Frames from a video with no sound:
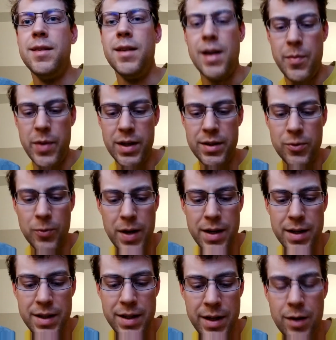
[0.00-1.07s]
I mean, it's right
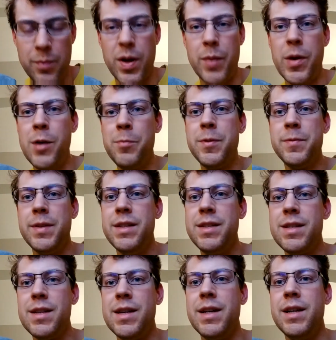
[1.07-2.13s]
in here. My mom
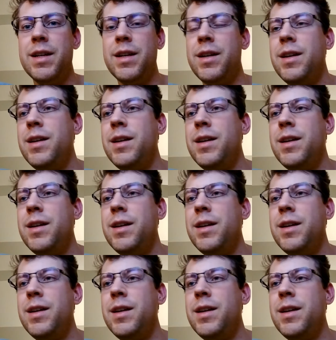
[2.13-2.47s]
is like,